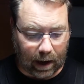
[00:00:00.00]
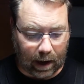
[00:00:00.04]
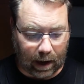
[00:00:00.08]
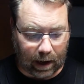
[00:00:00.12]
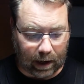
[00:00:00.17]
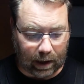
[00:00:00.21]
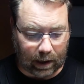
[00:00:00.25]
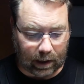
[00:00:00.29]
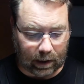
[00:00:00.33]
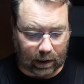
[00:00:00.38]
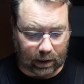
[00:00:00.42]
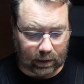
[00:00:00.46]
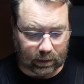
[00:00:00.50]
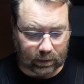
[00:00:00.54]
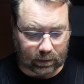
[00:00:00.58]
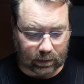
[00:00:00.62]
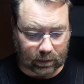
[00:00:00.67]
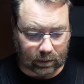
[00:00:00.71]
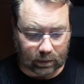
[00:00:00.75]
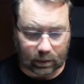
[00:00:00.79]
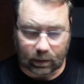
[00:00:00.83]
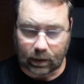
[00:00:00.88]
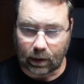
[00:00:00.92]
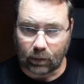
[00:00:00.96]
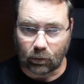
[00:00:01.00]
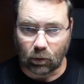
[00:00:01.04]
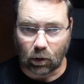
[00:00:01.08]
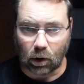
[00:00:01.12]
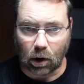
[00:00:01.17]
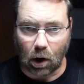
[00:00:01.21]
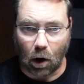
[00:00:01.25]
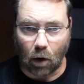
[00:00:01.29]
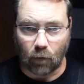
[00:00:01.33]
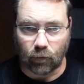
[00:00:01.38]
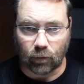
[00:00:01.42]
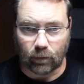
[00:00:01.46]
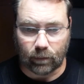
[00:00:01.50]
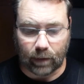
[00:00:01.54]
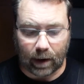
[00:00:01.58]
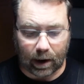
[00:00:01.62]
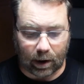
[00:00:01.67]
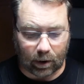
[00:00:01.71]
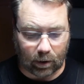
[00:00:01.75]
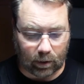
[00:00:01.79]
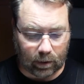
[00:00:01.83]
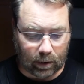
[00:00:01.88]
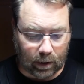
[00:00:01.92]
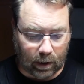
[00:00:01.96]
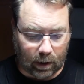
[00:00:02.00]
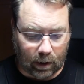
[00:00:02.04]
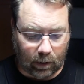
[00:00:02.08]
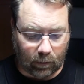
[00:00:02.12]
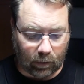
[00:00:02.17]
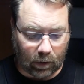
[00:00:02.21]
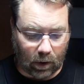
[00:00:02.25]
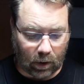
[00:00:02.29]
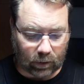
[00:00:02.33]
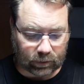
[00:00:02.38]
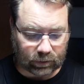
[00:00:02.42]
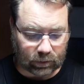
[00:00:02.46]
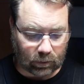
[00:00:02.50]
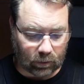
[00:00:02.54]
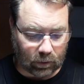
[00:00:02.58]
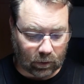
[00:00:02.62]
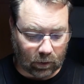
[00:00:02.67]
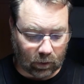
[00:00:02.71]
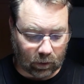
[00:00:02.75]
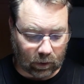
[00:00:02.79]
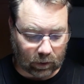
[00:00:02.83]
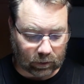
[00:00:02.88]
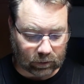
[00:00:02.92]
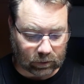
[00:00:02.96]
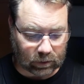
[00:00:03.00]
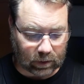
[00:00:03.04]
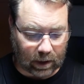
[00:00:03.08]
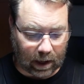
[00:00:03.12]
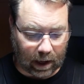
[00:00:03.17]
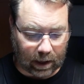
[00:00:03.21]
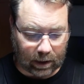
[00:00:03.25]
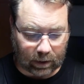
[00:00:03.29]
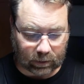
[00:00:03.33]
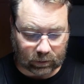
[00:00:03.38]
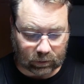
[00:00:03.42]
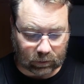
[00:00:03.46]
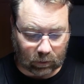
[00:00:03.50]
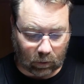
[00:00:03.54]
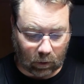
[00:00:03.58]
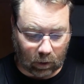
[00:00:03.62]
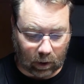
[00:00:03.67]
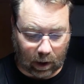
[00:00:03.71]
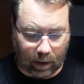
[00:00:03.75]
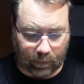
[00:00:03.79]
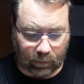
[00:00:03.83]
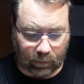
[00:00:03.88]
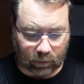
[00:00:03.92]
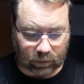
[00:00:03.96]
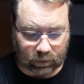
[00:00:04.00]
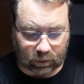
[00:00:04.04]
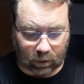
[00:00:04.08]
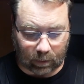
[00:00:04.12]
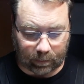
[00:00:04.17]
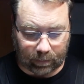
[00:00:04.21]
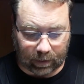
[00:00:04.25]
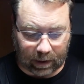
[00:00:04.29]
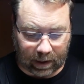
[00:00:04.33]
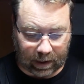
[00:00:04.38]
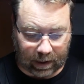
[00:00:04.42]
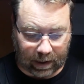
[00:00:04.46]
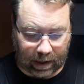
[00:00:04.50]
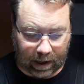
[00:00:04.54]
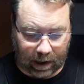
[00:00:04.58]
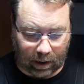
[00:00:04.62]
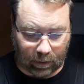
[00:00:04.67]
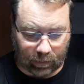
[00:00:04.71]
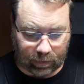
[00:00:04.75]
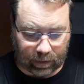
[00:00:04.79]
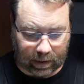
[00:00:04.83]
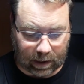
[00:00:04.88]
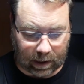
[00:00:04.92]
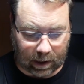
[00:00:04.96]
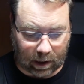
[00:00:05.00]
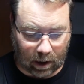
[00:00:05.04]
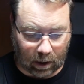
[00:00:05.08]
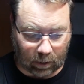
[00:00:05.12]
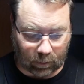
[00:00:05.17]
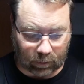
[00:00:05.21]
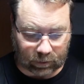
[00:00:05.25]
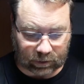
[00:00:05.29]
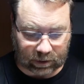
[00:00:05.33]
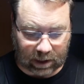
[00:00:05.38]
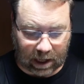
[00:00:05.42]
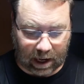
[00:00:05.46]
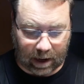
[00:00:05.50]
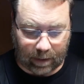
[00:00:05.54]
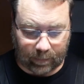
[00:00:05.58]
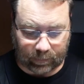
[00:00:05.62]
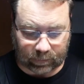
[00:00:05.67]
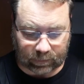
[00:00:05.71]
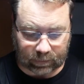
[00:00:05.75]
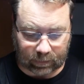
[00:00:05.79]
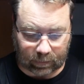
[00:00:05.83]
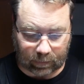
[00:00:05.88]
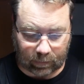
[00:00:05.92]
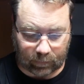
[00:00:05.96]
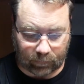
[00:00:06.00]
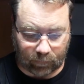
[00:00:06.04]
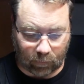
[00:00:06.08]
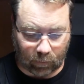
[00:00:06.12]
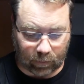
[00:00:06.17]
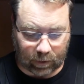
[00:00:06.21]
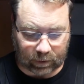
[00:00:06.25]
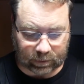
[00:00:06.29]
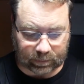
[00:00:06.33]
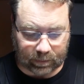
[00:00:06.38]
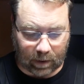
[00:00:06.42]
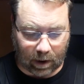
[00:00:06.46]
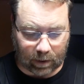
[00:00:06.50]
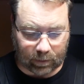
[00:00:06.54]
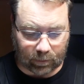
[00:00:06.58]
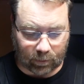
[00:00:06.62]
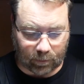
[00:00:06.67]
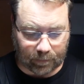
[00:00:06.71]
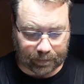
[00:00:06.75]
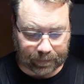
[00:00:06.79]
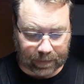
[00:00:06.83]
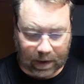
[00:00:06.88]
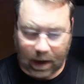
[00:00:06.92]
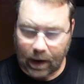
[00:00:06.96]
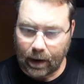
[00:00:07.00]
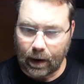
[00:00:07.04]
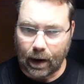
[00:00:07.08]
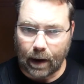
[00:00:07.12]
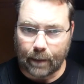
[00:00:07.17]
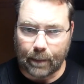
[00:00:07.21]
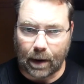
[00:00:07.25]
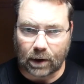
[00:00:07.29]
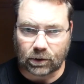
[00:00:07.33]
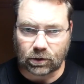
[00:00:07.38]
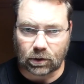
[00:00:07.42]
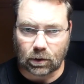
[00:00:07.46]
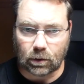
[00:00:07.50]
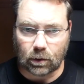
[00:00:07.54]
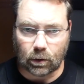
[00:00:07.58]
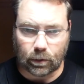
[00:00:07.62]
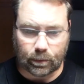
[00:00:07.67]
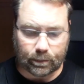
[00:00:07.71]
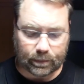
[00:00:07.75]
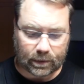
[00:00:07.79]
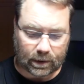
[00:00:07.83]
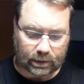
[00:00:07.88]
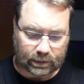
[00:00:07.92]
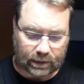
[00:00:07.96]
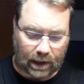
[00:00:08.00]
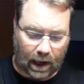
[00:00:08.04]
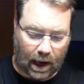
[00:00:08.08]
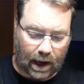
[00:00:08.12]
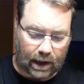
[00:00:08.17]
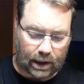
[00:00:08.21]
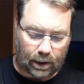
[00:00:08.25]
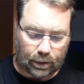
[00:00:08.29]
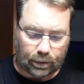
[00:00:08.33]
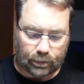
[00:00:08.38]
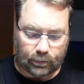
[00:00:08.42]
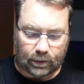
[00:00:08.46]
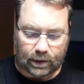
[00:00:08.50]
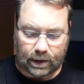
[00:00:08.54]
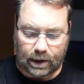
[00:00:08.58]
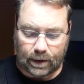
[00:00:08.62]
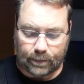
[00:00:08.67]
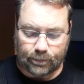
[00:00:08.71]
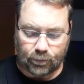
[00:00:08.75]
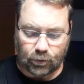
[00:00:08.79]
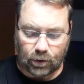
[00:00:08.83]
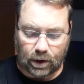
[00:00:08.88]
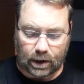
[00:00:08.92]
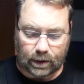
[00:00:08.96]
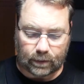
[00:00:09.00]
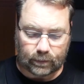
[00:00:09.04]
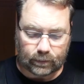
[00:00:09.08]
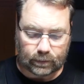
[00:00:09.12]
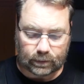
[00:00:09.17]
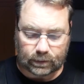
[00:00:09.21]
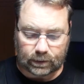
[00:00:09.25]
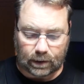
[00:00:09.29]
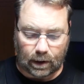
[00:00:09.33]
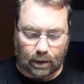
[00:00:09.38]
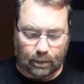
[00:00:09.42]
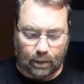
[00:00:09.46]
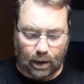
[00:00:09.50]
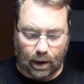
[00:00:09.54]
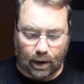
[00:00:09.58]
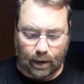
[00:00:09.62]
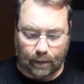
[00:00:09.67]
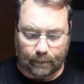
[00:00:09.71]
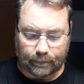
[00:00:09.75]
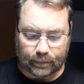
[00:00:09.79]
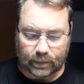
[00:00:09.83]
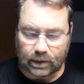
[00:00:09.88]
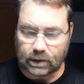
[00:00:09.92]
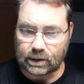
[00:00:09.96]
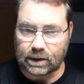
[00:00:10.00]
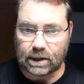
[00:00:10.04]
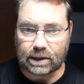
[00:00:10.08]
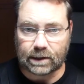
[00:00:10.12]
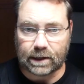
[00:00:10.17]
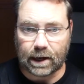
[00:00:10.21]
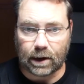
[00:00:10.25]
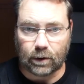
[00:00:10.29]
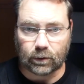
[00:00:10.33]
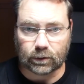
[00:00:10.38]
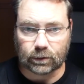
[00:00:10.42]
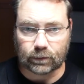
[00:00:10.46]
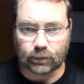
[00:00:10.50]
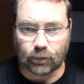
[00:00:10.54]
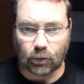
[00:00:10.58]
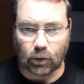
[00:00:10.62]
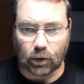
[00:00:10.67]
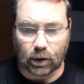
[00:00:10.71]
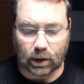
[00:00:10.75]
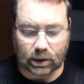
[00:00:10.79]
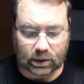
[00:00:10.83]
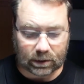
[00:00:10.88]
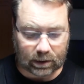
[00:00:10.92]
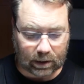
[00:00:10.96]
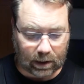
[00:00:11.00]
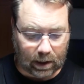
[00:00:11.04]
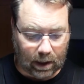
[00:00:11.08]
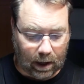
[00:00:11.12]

and then we're going to go from there. We're also going to I'm going to start planning out the color schemes for this model. I'm actually going to design and 3D print some details for it.